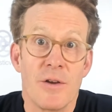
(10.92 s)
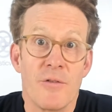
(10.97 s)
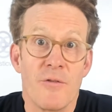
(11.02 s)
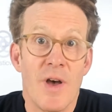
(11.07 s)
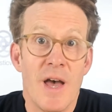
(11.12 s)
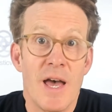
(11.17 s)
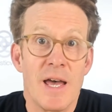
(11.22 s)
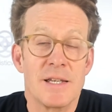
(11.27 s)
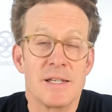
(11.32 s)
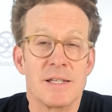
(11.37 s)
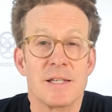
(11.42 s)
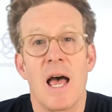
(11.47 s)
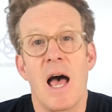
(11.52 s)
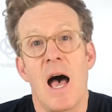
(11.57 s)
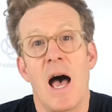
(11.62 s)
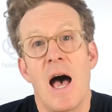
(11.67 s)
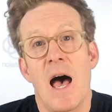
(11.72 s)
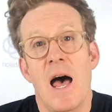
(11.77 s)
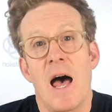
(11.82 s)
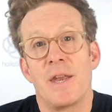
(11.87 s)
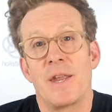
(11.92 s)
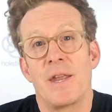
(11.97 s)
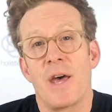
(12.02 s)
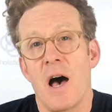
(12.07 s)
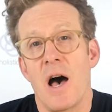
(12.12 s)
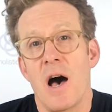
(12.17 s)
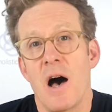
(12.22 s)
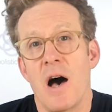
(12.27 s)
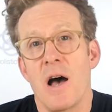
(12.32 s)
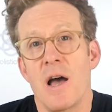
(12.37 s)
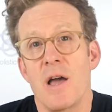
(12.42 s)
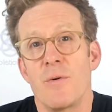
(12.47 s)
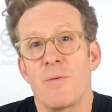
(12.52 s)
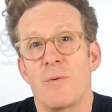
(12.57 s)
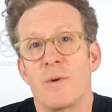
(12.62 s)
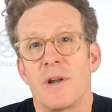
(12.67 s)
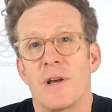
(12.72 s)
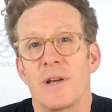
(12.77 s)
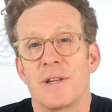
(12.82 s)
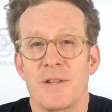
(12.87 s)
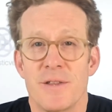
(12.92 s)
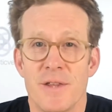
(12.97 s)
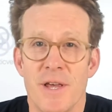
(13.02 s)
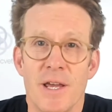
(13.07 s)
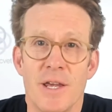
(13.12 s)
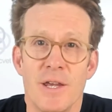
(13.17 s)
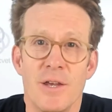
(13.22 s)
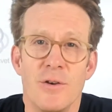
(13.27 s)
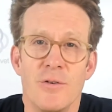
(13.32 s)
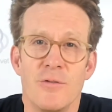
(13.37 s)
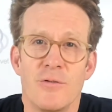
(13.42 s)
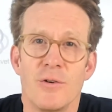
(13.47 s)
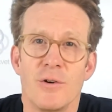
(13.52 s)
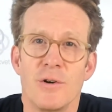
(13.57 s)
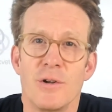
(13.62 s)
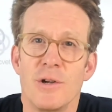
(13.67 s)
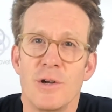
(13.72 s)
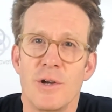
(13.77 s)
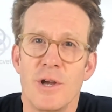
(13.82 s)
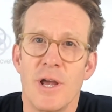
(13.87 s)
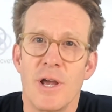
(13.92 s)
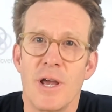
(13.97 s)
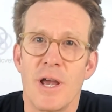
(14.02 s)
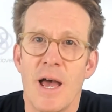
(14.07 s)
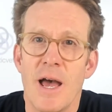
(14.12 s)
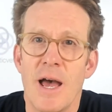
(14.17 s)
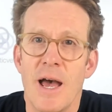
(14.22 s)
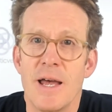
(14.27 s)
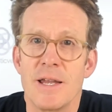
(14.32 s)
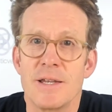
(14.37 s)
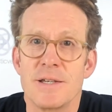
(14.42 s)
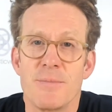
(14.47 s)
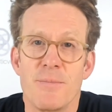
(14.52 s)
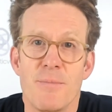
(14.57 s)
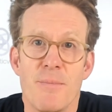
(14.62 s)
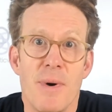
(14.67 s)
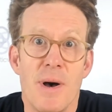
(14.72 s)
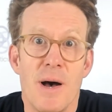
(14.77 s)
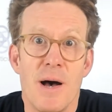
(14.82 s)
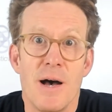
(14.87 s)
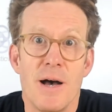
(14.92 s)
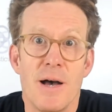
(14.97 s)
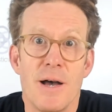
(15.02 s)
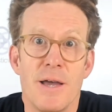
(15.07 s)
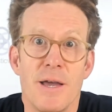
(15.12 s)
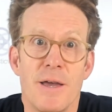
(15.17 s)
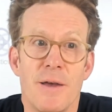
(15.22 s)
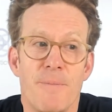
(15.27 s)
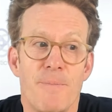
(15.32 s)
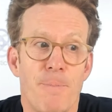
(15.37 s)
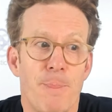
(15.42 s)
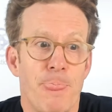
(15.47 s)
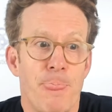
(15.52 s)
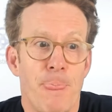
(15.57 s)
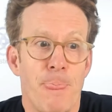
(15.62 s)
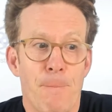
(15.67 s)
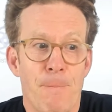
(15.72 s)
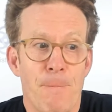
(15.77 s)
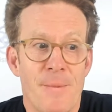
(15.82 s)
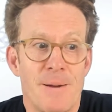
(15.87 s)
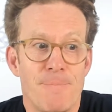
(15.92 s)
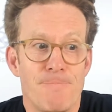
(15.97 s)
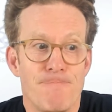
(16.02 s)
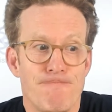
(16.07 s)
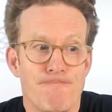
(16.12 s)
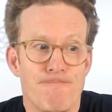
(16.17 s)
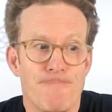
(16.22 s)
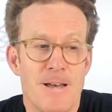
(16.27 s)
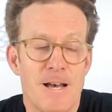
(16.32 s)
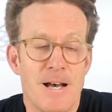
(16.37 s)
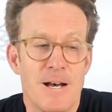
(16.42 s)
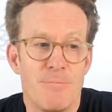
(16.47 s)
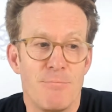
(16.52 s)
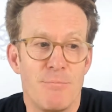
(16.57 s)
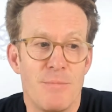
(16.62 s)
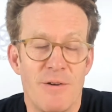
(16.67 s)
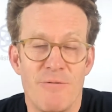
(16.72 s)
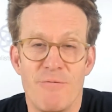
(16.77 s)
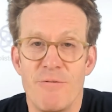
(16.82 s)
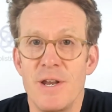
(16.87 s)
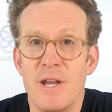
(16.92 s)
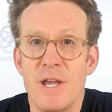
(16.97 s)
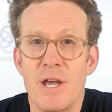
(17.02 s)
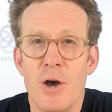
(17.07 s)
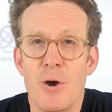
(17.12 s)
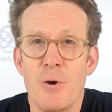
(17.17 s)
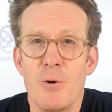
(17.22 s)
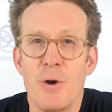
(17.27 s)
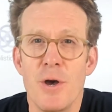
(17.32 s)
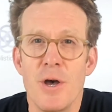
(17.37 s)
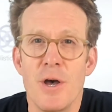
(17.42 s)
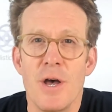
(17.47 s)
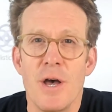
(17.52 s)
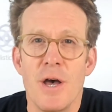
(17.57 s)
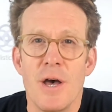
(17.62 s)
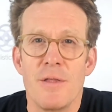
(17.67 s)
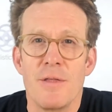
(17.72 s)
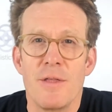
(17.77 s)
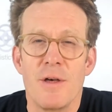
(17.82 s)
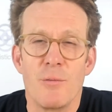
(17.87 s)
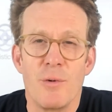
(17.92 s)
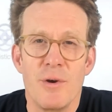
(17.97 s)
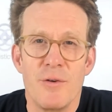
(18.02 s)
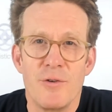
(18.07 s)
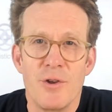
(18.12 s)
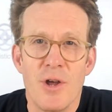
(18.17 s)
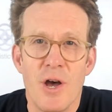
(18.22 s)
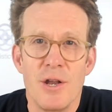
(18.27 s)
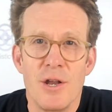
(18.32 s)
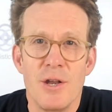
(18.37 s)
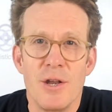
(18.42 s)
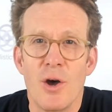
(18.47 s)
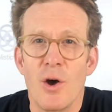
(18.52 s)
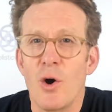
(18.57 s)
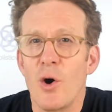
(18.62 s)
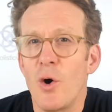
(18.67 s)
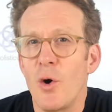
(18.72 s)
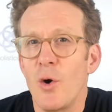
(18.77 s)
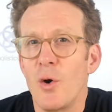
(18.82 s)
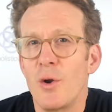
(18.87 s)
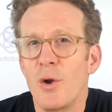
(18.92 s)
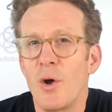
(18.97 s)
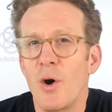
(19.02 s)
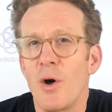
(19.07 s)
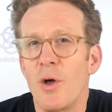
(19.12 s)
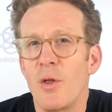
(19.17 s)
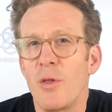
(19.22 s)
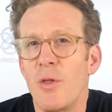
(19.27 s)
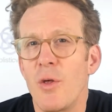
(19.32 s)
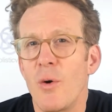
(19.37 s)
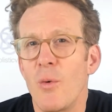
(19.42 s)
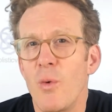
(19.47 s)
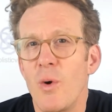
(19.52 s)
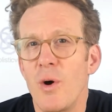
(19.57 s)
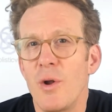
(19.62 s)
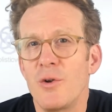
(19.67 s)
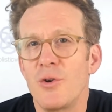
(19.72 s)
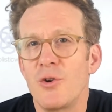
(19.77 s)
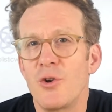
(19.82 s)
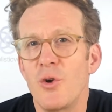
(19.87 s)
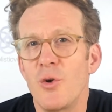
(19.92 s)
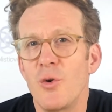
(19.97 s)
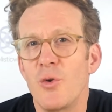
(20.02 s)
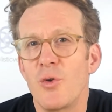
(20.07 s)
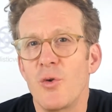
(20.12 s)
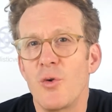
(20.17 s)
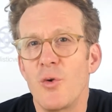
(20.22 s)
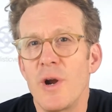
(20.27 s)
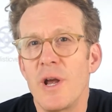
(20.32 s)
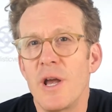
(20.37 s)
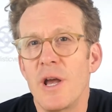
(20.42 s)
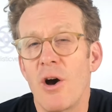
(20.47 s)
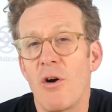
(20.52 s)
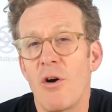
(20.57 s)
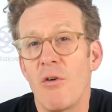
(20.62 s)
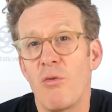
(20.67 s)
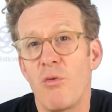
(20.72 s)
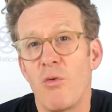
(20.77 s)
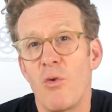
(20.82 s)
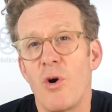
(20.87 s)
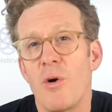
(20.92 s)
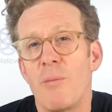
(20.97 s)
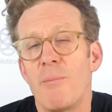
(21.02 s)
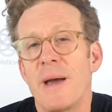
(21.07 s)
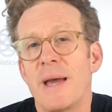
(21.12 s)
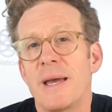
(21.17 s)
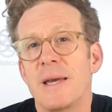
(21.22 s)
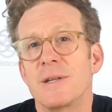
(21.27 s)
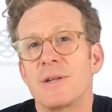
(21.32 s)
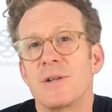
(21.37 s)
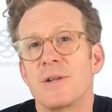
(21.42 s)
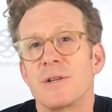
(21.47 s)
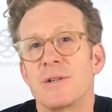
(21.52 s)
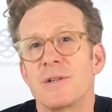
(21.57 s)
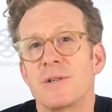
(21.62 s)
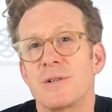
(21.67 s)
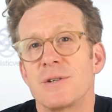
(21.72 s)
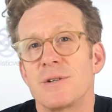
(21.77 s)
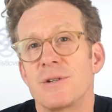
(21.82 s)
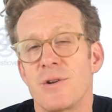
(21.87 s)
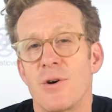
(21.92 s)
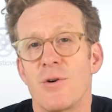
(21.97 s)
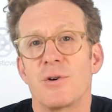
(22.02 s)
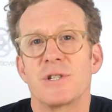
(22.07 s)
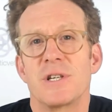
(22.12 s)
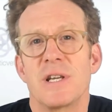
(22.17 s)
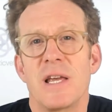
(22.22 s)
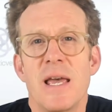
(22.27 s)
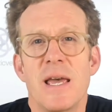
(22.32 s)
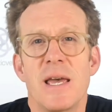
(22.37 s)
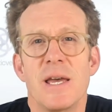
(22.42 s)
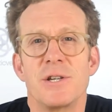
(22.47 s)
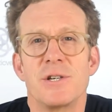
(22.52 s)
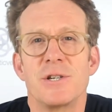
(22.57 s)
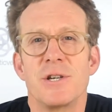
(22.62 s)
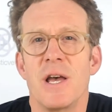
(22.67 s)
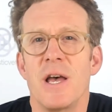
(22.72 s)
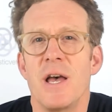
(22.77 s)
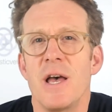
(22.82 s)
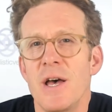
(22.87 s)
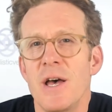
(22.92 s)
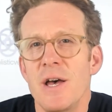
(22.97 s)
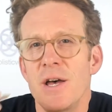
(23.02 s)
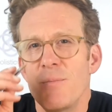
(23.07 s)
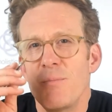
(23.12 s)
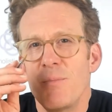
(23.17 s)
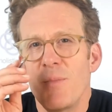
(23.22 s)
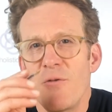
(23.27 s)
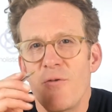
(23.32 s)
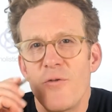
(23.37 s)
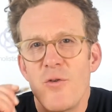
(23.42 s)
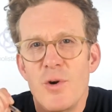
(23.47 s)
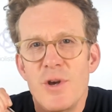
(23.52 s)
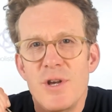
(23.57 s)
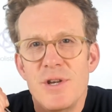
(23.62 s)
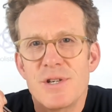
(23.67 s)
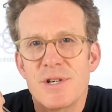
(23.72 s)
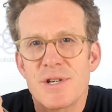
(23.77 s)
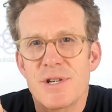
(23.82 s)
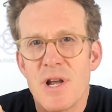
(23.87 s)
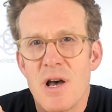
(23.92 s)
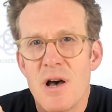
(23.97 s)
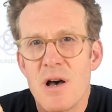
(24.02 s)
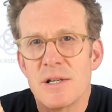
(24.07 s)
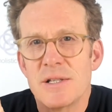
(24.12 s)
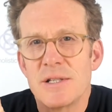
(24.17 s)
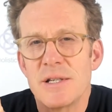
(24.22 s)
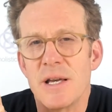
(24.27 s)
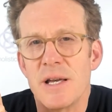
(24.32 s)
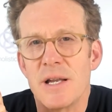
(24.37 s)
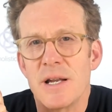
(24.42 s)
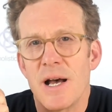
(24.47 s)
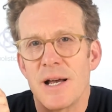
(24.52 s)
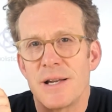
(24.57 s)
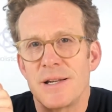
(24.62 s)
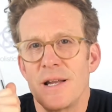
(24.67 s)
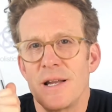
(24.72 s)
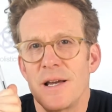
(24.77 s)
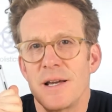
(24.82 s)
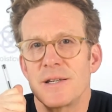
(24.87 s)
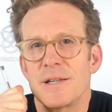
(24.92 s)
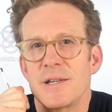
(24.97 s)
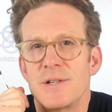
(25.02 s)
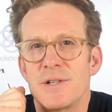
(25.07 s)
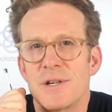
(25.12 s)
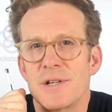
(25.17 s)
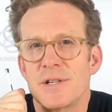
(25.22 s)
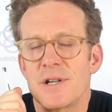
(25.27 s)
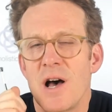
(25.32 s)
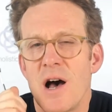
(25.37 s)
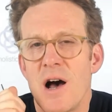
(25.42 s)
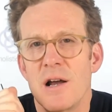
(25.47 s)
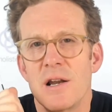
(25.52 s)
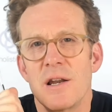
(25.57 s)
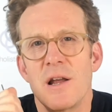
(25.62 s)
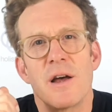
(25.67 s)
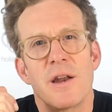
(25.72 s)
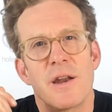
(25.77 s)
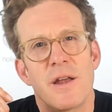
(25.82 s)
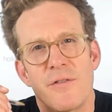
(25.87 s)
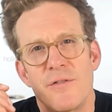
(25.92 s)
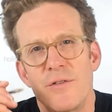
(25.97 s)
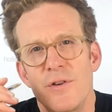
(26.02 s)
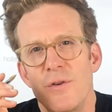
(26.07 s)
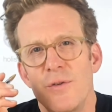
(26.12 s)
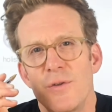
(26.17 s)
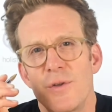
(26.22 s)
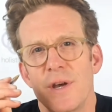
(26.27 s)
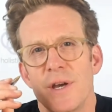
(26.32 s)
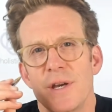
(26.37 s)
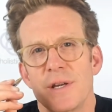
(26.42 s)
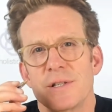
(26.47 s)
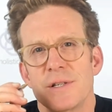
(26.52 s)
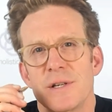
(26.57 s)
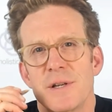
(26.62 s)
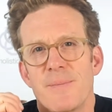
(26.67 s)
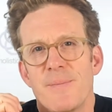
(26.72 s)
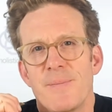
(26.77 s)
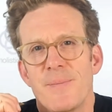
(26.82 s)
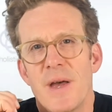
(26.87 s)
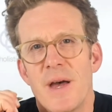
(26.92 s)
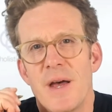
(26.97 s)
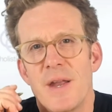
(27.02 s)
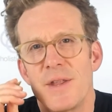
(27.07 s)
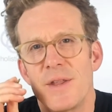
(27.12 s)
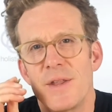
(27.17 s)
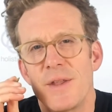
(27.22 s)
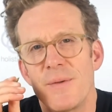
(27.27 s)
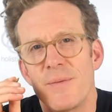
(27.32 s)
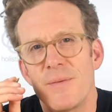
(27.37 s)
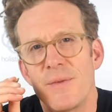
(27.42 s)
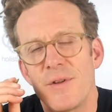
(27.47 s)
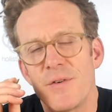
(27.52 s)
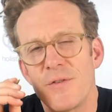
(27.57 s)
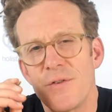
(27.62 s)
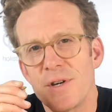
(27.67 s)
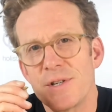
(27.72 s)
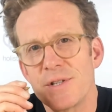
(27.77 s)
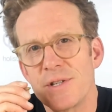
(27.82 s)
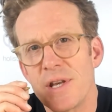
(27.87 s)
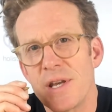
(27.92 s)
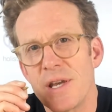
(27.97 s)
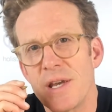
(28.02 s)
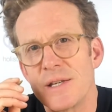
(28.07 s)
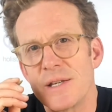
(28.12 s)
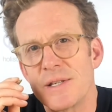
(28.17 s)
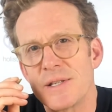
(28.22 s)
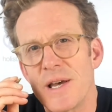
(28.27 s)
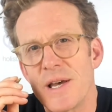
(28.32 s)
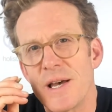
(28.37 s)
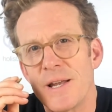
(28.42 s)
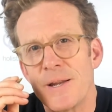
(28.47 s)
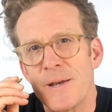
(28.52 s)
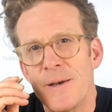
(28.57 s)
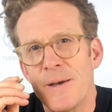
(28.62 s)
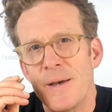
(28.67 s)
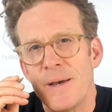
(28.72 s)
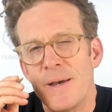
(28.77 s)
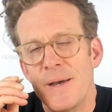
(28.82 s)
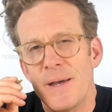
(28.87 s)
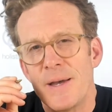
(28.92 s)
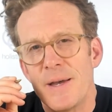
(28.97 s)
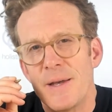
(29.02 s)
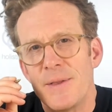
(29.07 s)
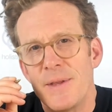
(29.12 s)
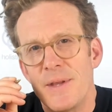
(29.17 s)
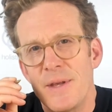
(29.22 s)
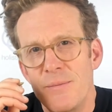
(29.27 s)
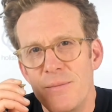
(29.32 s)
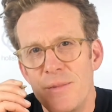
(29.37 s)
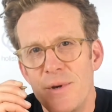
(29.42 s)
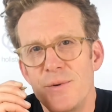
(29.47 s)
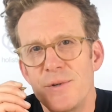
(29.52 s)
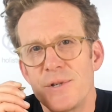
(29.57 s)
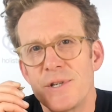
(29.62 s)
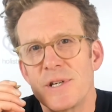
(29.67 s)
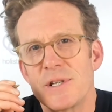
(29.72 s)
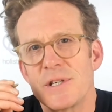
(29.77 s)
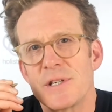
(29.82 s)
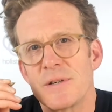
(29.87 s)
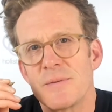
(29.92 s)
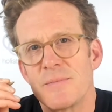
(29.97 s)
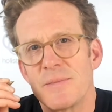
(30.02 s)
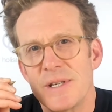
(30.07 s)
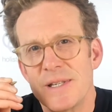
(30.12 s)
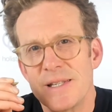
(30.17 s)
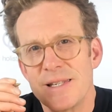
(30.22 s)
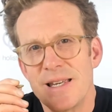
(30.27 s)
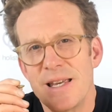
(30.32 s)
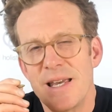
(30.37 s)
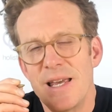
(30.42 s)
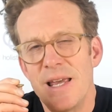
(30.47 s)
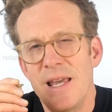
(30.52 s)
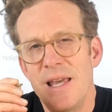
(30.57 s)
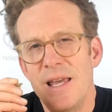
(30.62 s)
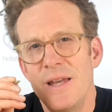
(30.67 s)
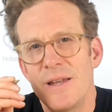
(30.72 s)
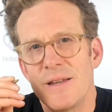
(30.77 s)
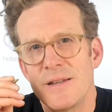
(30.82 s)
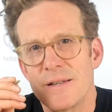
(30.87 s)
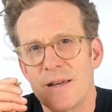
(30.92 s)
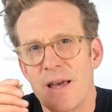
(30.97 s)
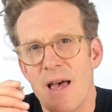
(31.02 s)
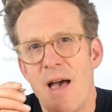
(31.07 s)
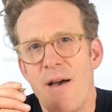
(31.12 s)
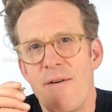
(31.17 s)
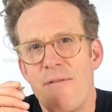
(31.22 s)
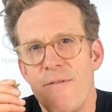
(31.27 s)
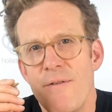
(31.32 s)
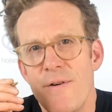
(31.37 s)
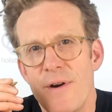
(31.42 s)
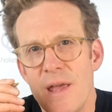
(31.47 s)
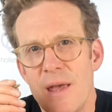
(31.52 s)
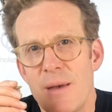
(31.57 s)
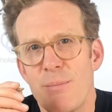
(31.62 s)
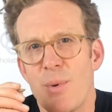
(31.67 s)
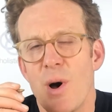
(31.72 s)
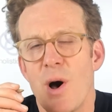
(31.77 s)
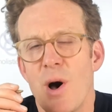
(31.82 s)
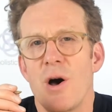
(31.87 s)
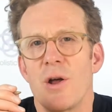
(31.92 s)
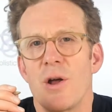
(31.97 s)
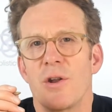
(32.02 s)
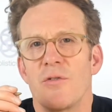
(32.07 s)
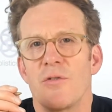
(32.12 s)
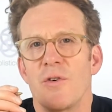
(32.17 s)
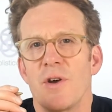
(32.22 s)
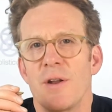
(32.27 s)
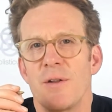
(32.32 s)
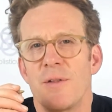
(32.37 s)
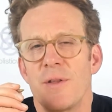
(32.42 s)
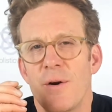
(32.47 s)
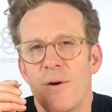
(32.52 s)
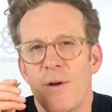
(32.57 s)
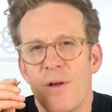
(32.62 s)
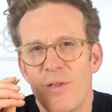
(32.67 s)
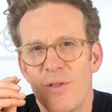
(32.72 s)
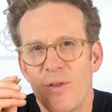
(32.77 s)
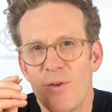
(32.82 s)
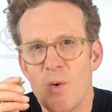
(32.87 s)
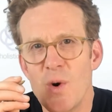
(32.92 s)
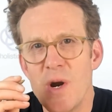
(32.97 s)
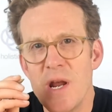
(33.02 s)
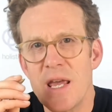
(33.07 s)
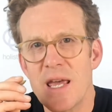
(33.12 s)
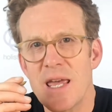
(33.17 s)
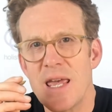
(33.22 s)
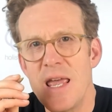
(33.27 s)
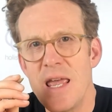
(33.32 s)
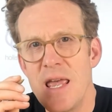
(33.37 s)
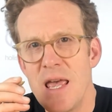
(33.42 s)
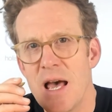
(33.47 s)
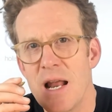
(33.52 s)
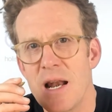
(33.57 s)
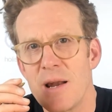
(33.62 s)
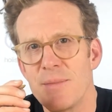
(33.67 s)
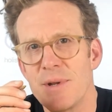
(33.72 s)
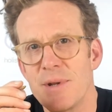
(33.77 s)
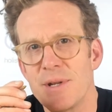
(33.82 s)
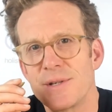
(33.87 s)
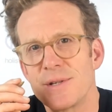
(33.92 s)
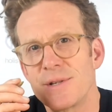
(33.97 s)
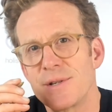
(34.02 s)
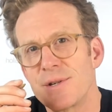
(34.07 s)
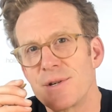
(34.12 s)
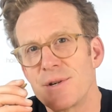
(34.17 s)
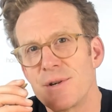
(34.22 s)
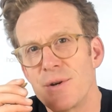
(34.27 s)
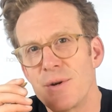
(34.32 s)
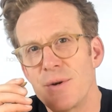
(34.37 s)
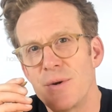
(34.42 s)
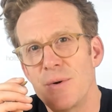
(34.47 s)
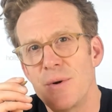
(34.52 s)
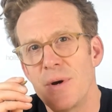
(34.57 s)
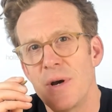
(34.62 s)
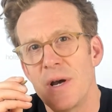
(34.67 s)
vet, and I would like to thank you for looking at my video that we've done on the 1, 2, 3 of what makes dogs itch. Before you start it, I'd like to just highlight a few things. And the first thing is that the immune system is key to every part of it. There are 3 key elements to